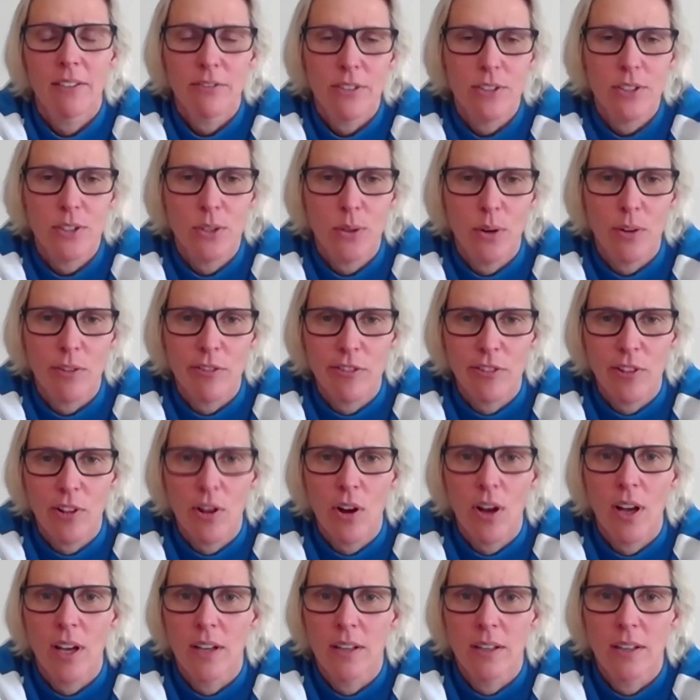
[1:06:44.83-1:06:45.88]
200
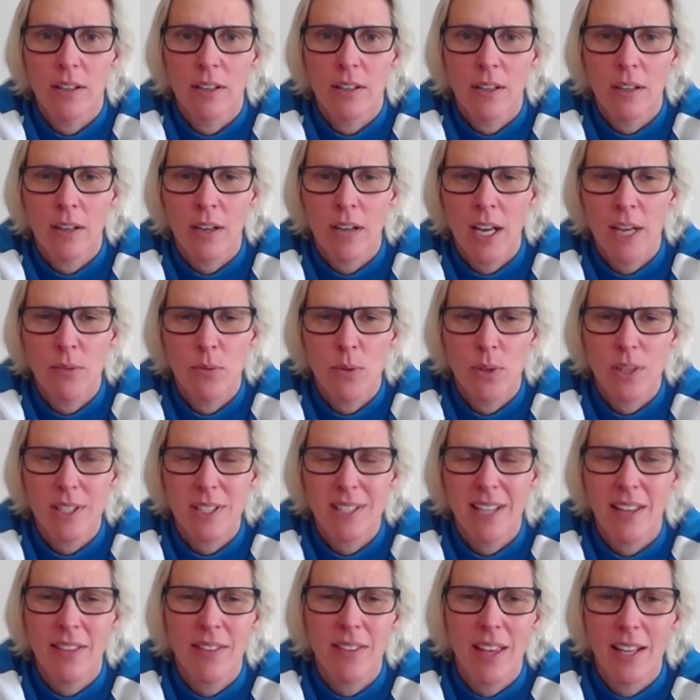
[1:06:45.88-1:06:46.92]
fly, and I hadn't really
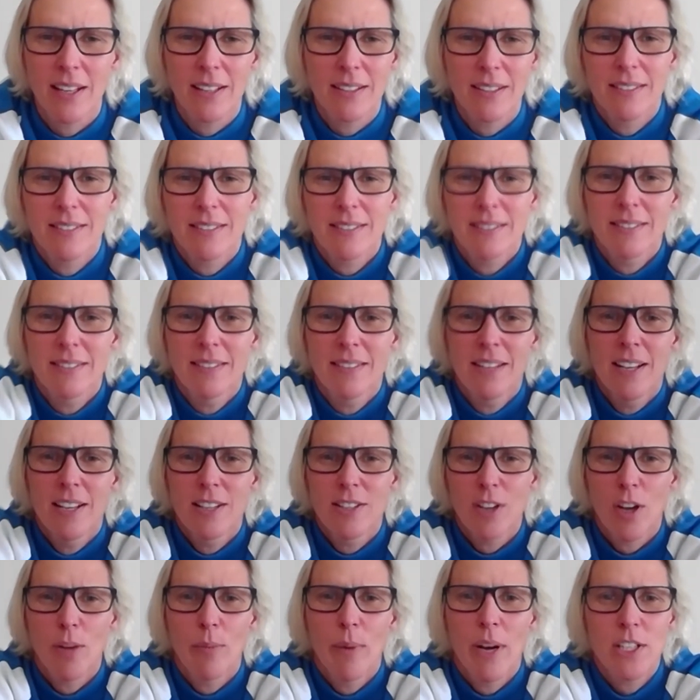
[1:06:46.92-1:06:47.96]
done that
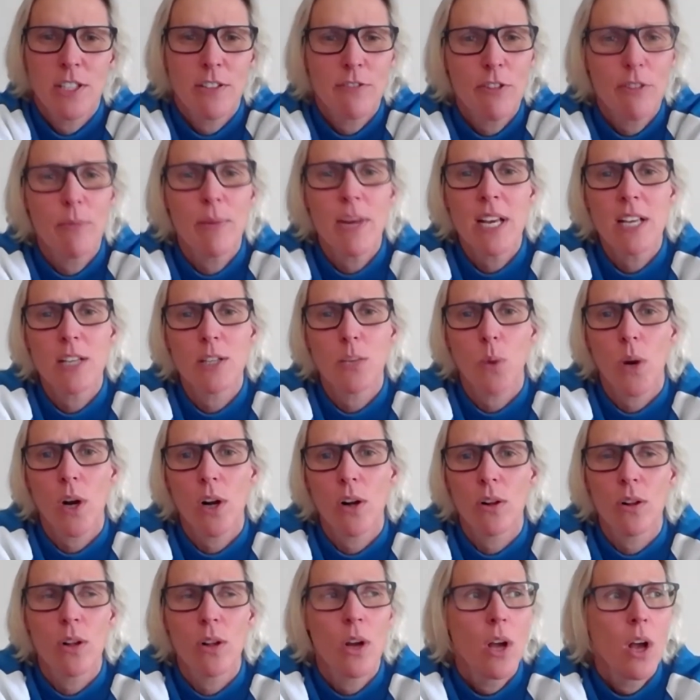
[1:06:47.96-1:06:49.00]
so much. And for me as
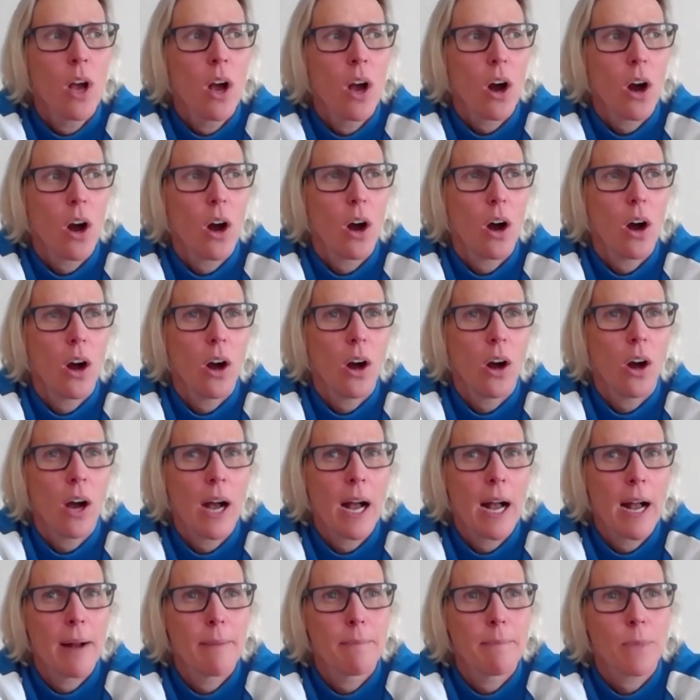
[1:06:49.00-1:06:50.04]
well,
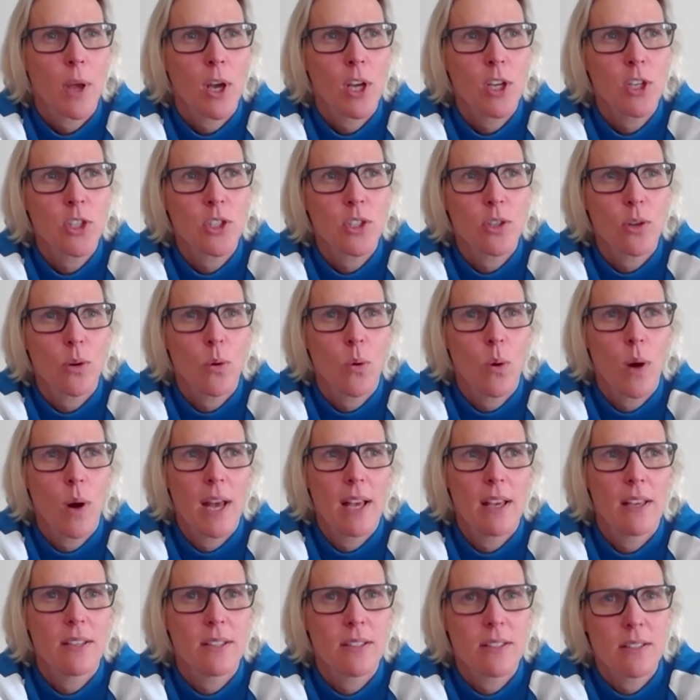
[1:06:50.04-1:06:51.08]
I used to
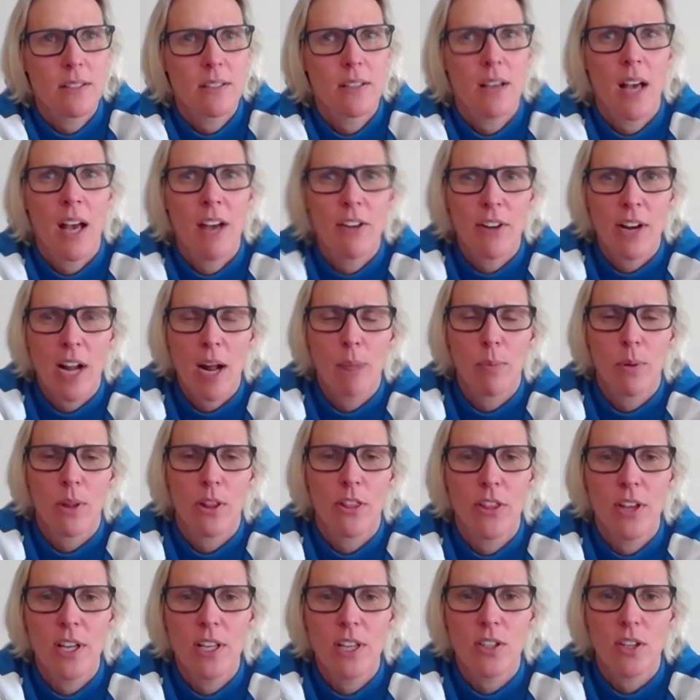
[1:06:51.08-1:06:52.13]
always have a couple of
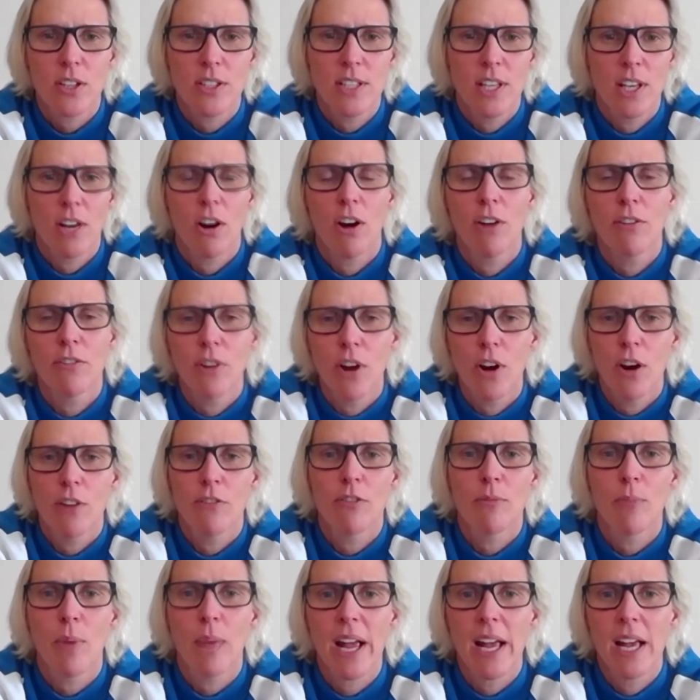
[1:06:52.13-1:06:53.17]
things I said over and over
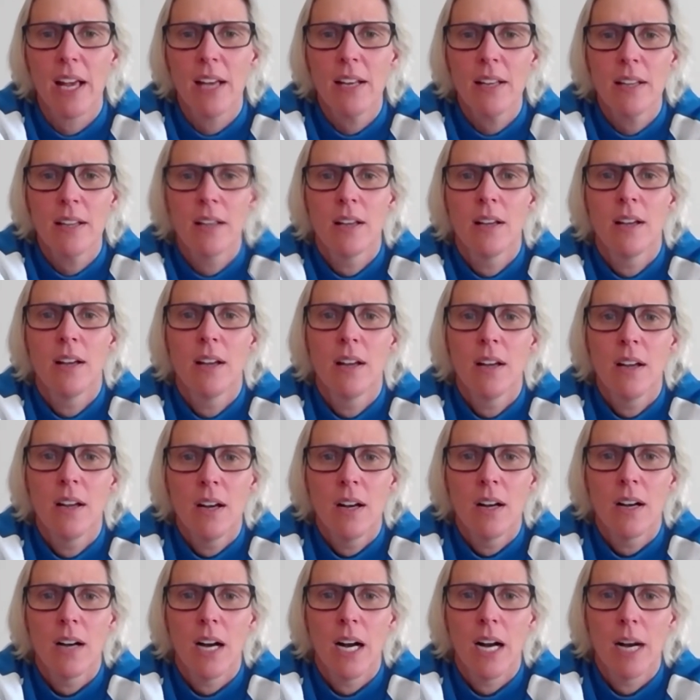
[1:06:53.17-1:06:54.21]
in my head
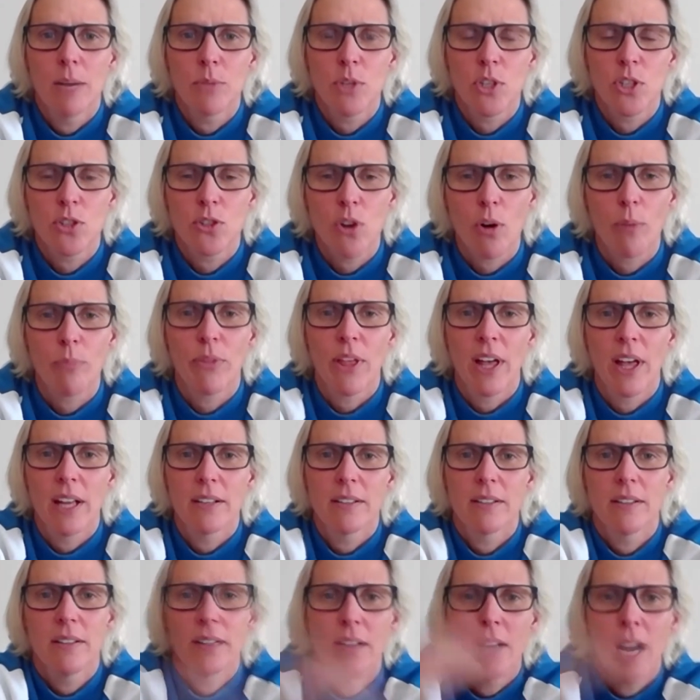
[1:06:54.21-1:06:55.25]
to stop that
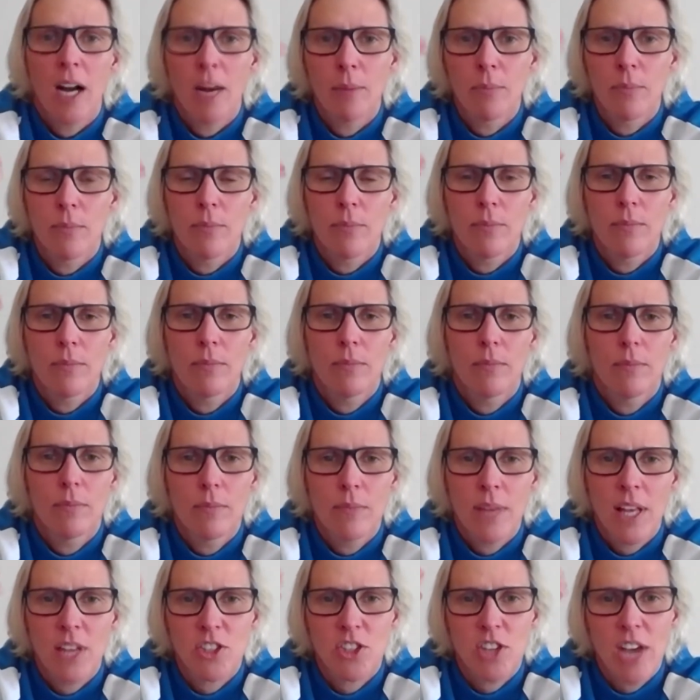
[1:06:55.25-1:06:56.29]

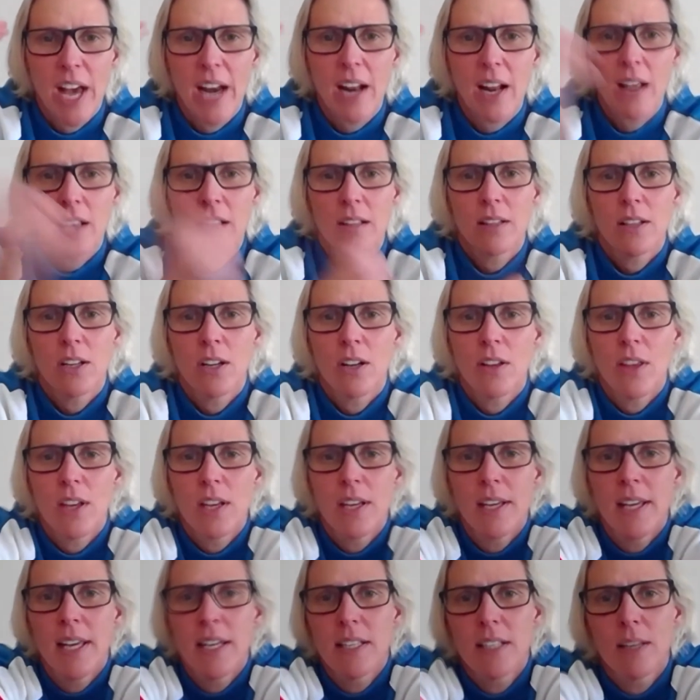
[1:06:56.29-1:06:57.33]
chatter, you know, that
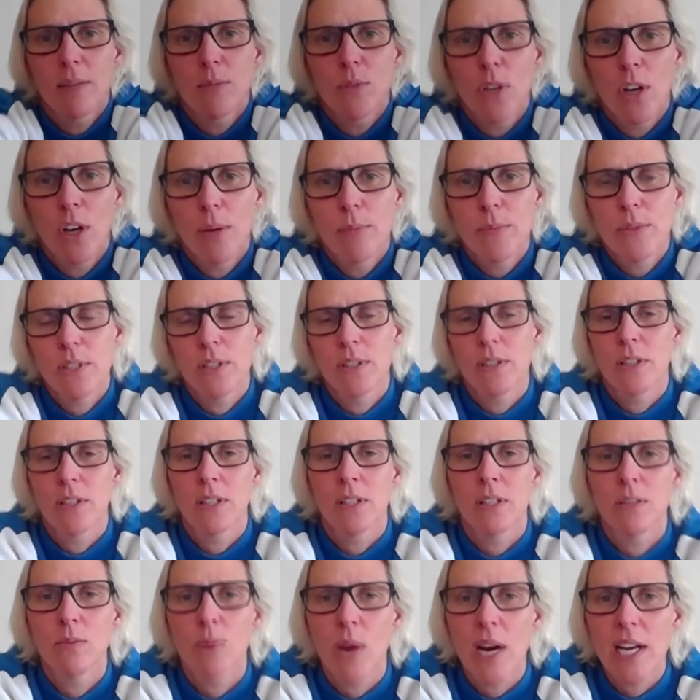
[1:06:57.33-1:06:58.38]
you get sometimes
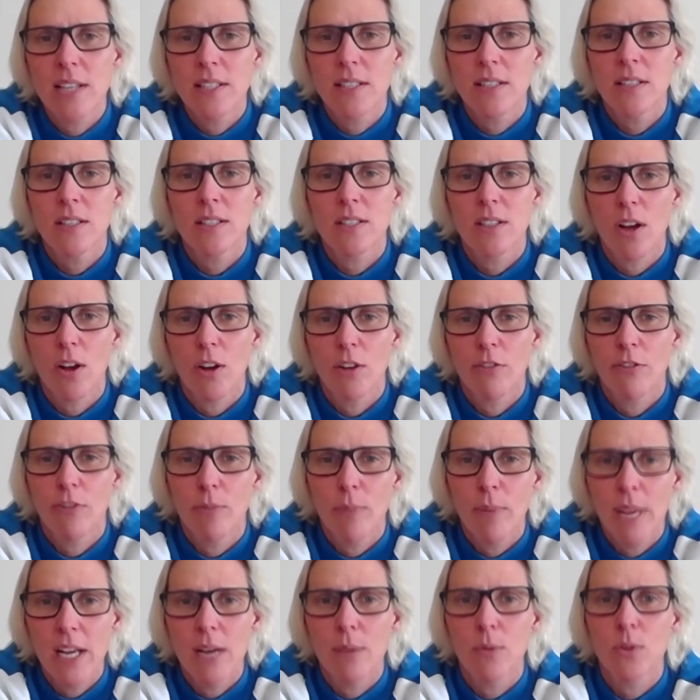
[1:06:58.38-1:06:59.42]
in races. So for
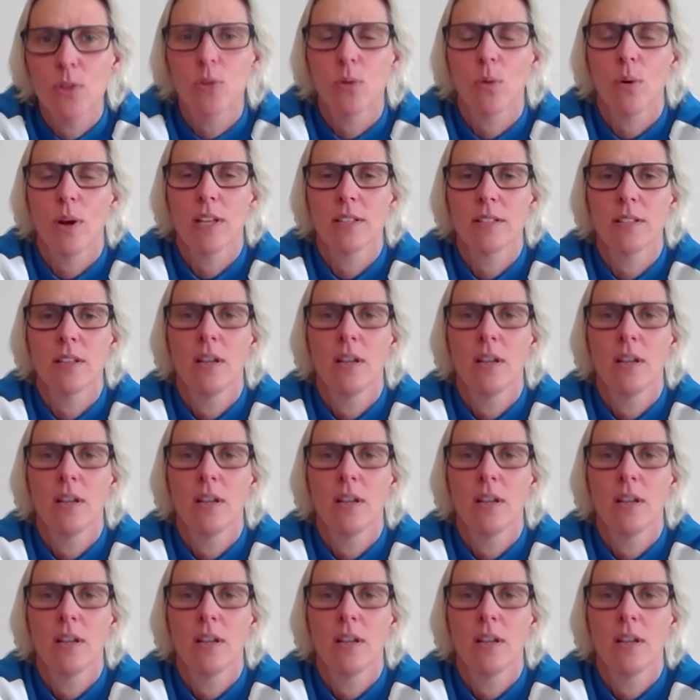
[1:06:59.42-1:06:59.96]
me, it was always,